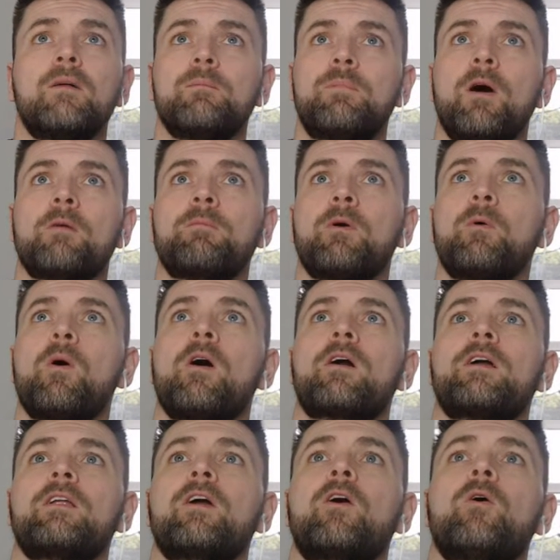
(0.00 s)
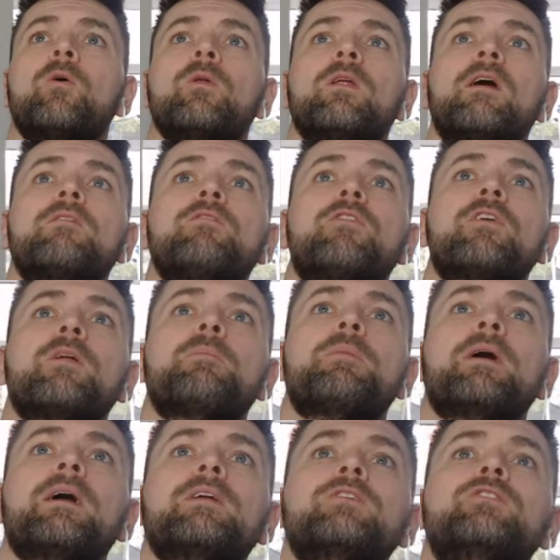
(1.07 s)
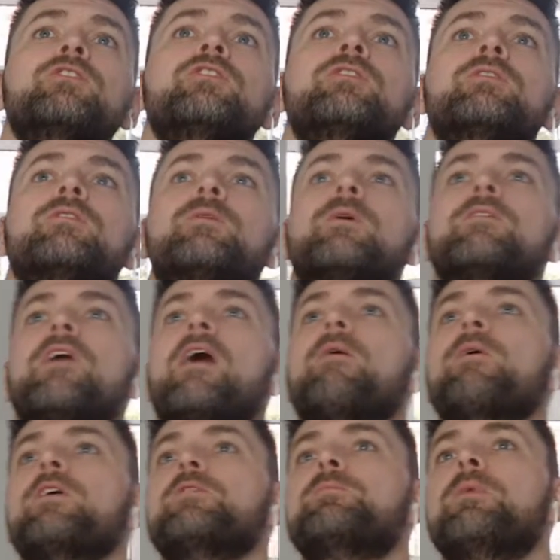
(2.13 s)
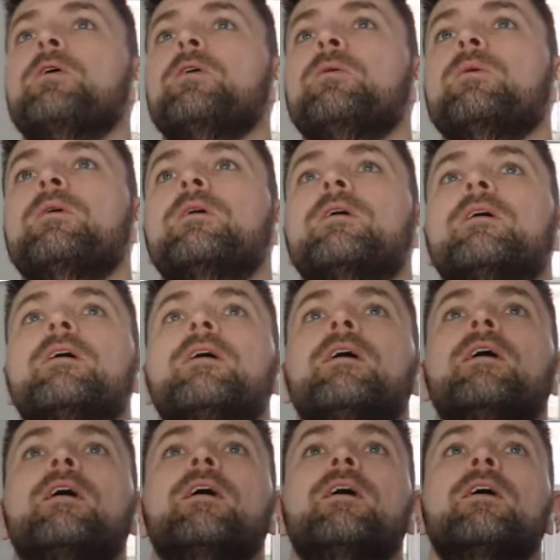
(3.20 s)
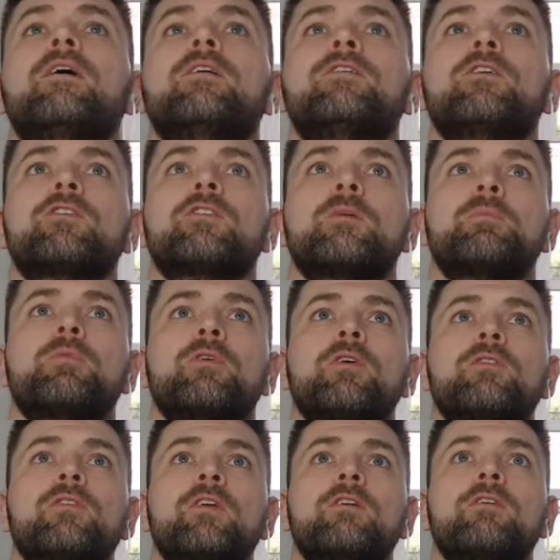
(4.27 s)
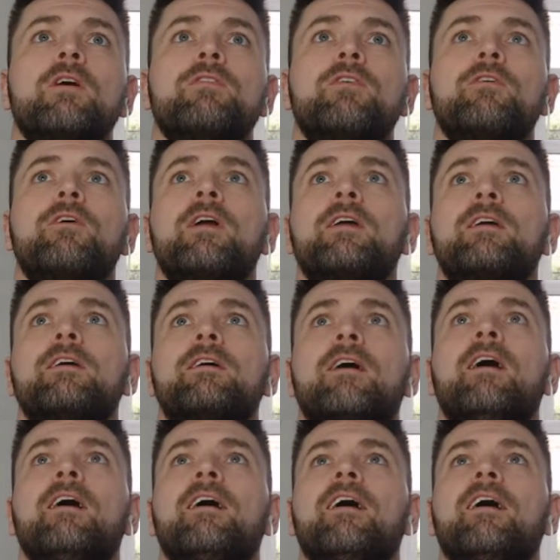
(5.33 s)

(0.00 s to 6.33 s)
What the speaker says: And Pogba walking the whole length of the pitch without his boot, just to prove to the referee